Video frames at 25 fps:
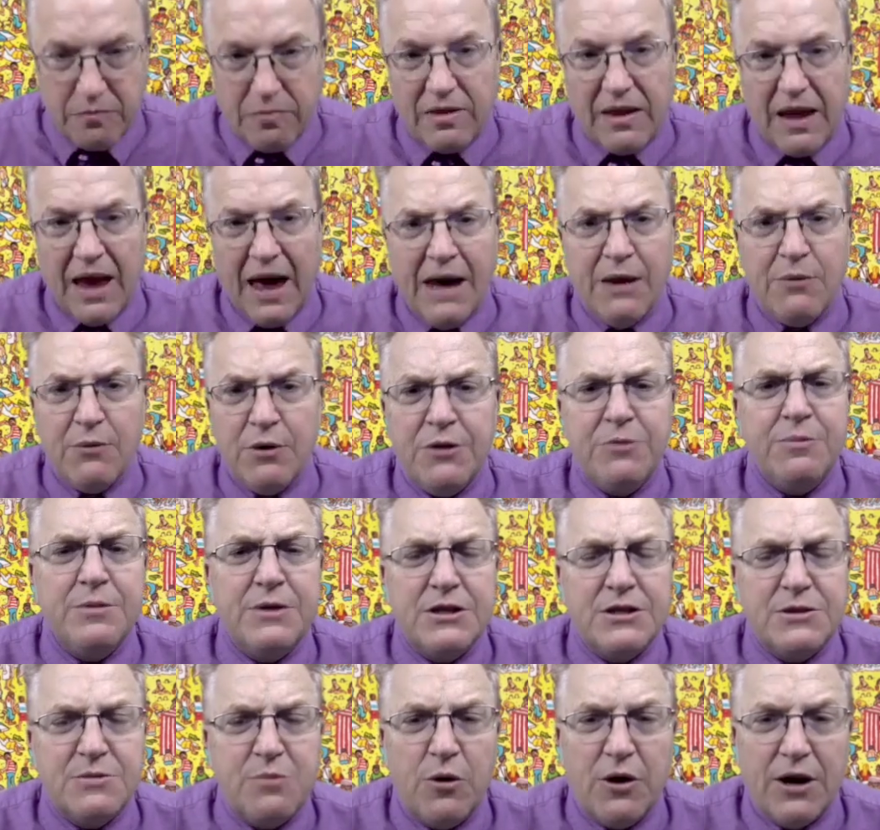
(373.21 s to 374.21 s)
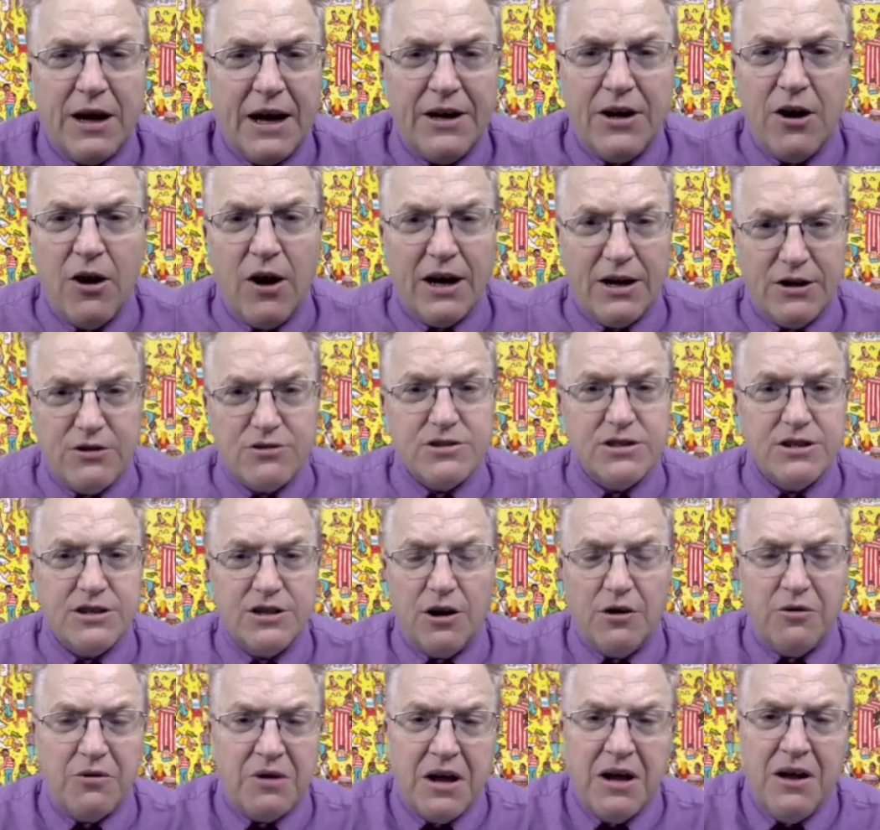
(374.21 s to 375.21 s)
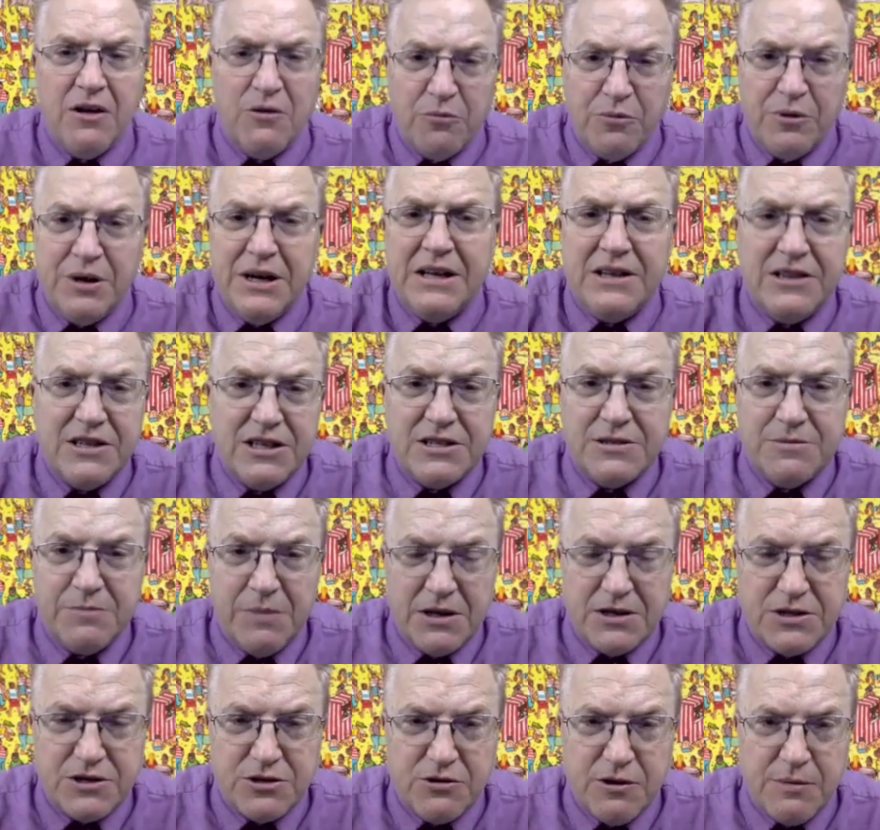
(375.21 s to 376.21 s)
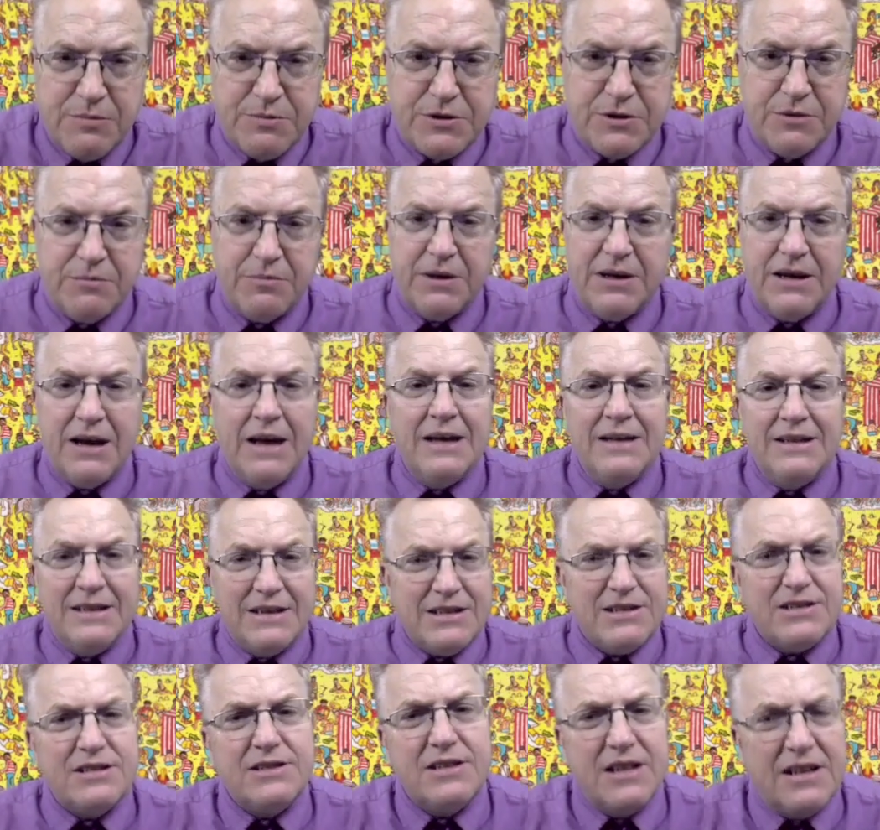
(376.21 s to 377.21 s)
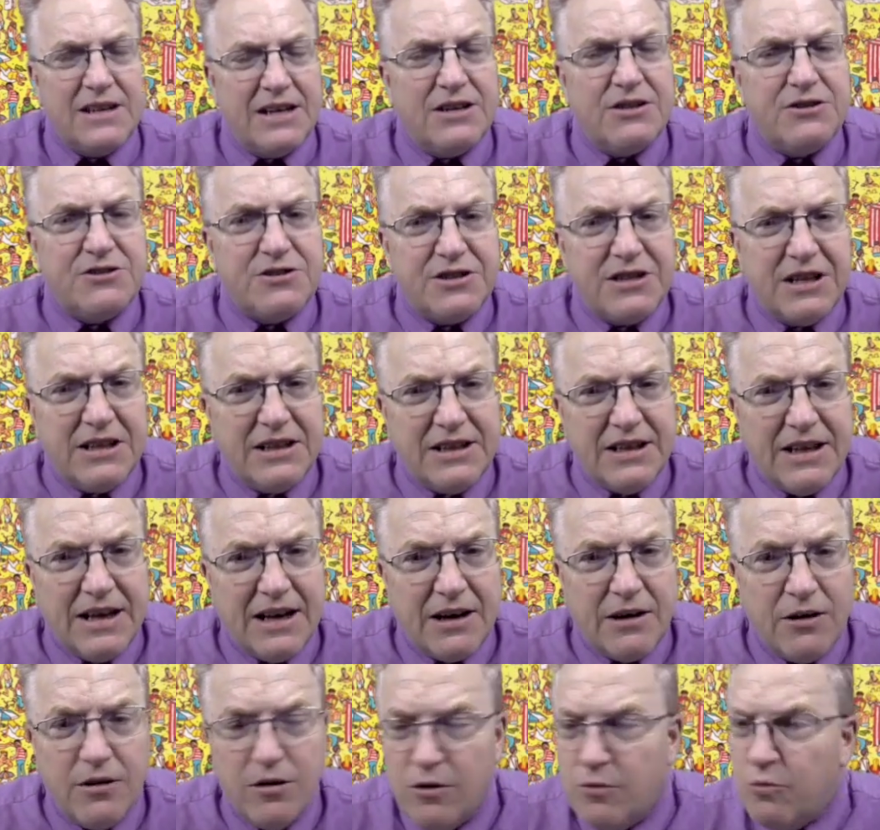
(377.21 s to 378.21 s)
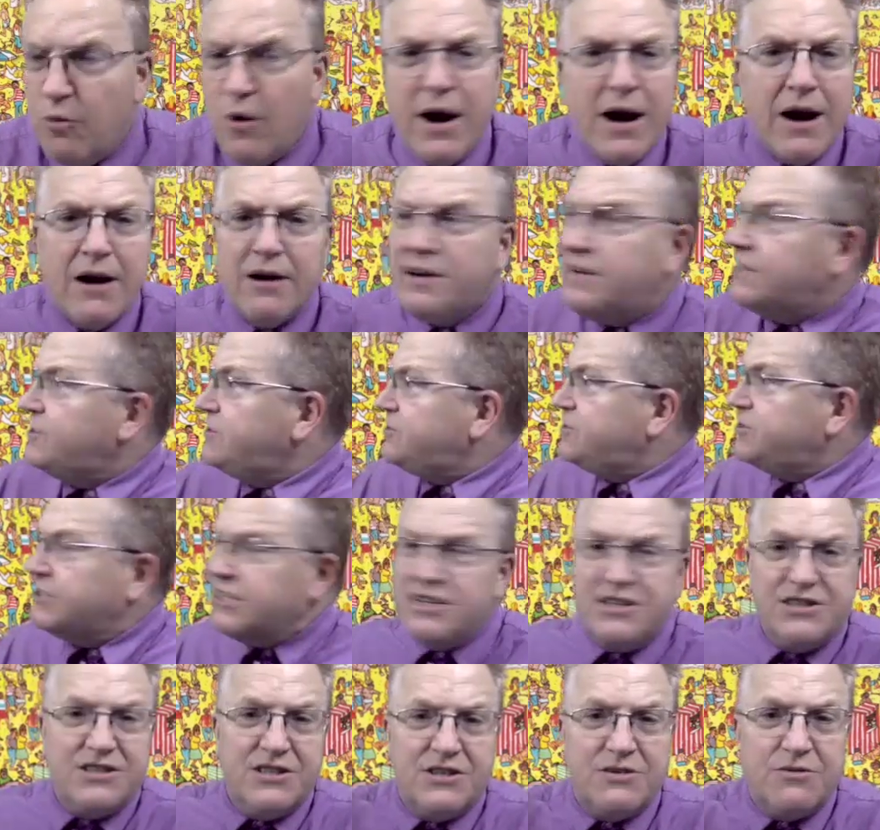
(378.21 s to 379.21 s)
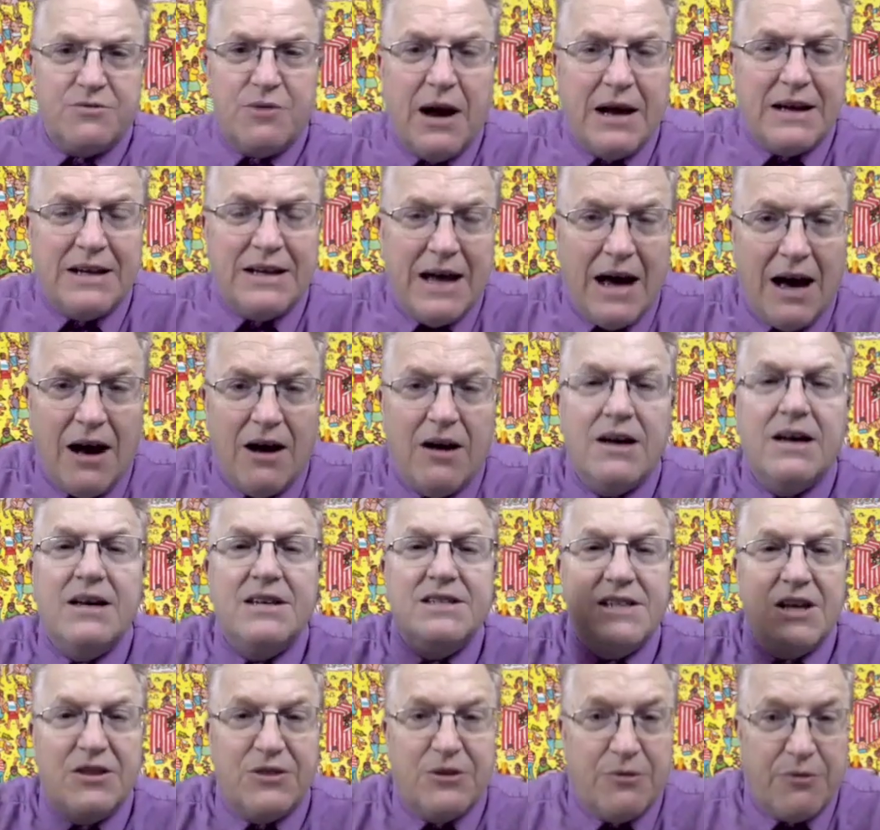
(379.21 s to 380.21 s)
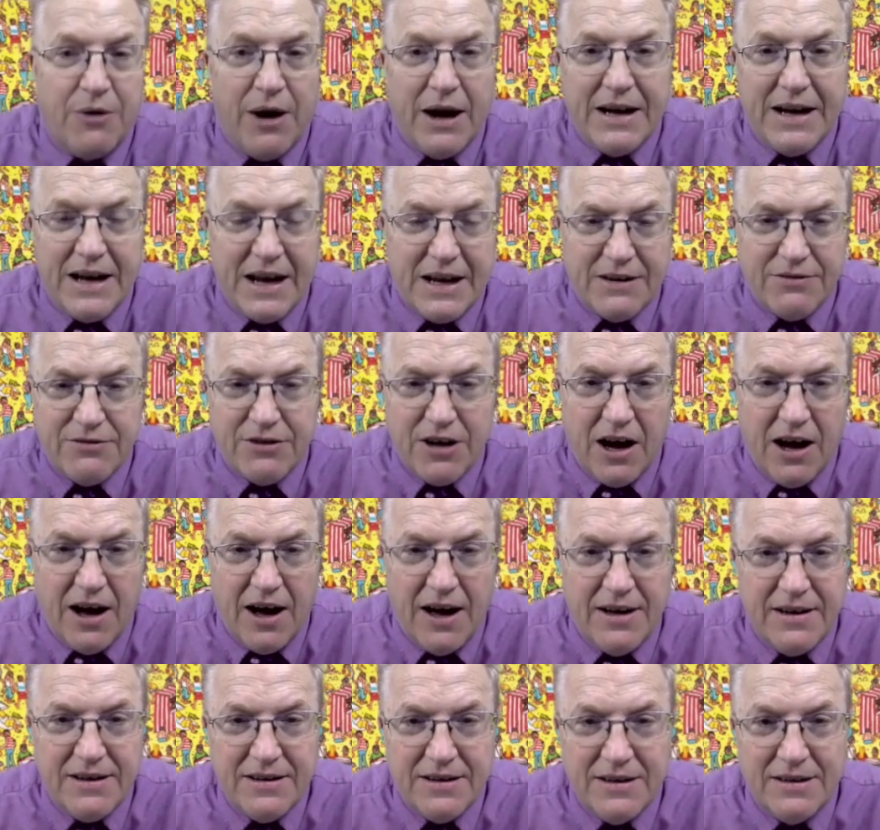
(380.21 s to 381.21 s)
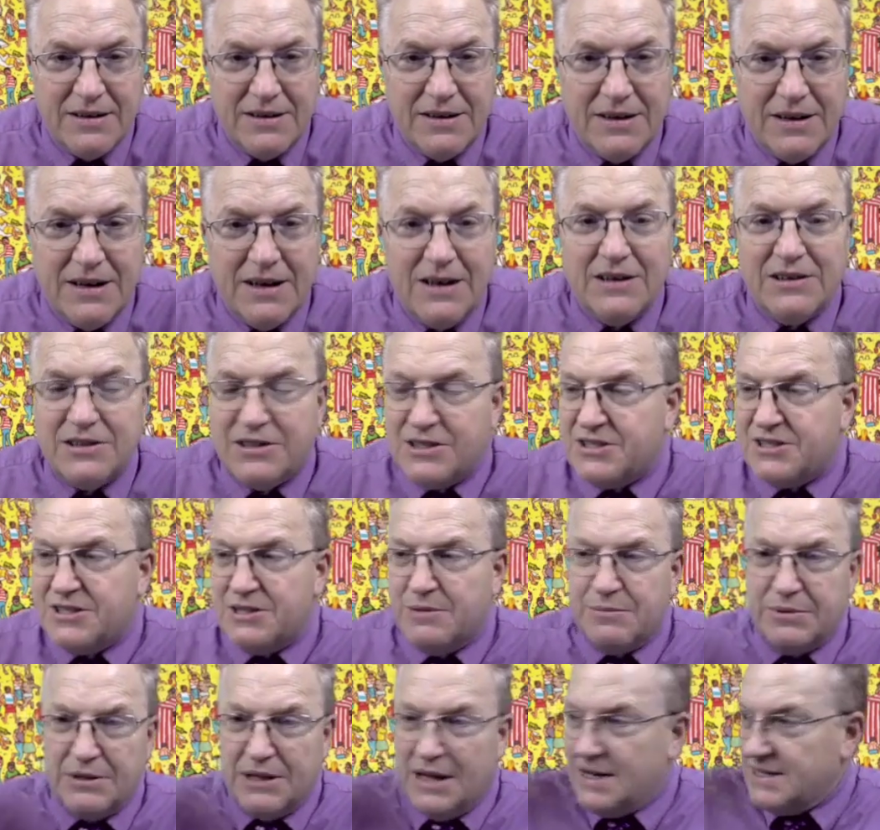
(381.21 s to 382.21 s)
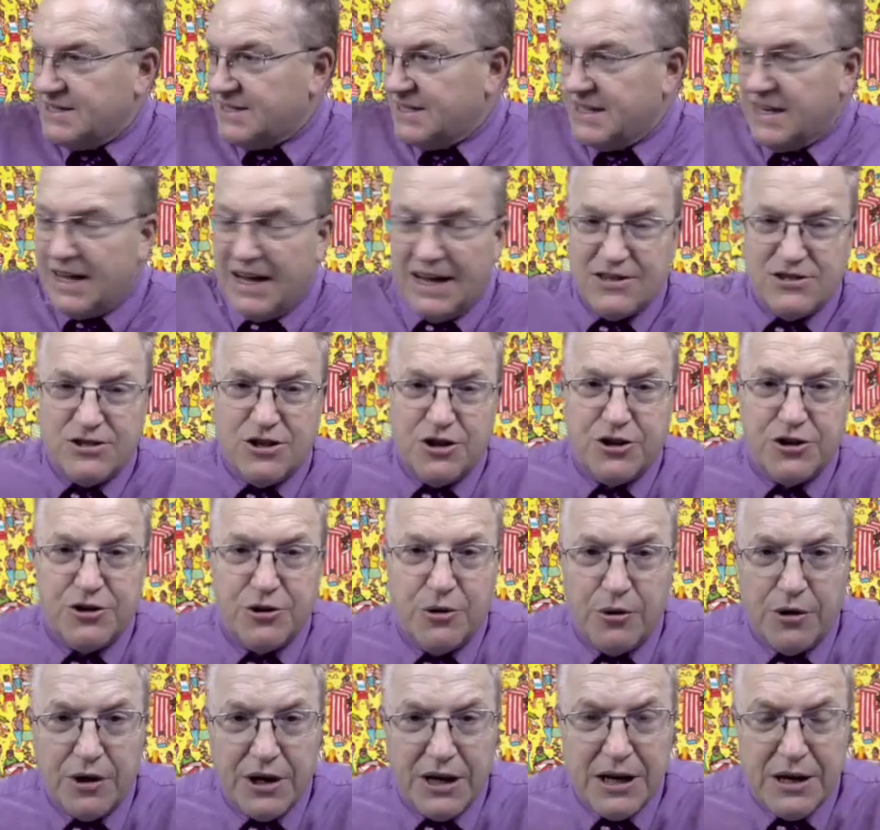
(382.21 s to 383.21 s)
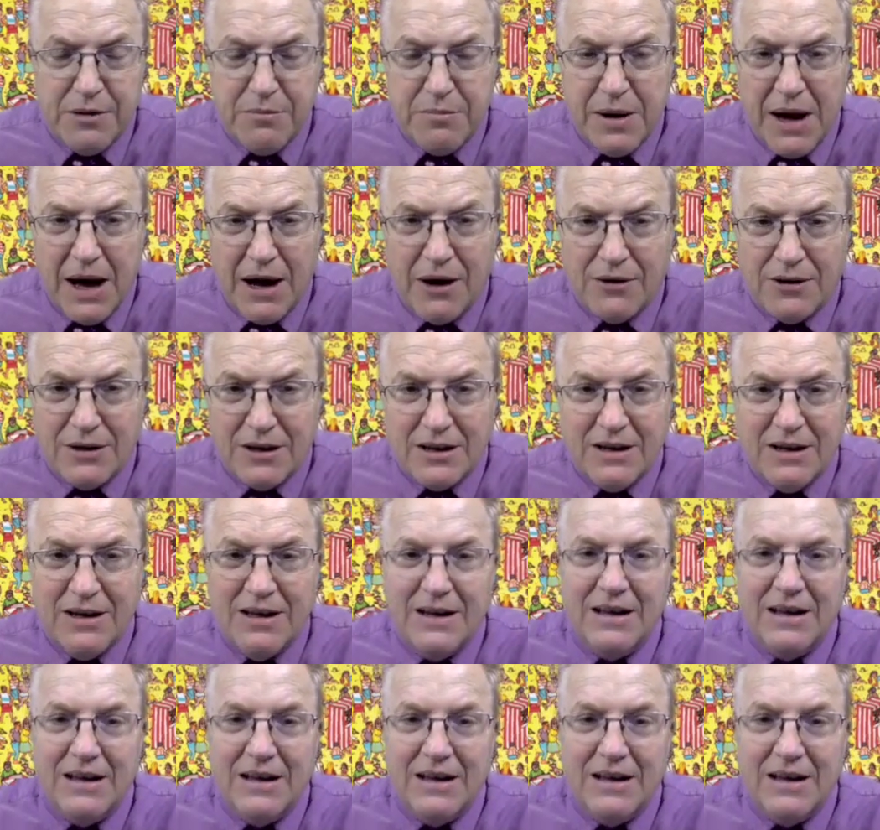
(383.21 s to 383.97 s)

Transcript: Hang with me this morning. I know I usually don't read this much scripture, but this is an interesting thing. Where is Jesus right now? He's at the right hand of God to symbolize that he has authority and power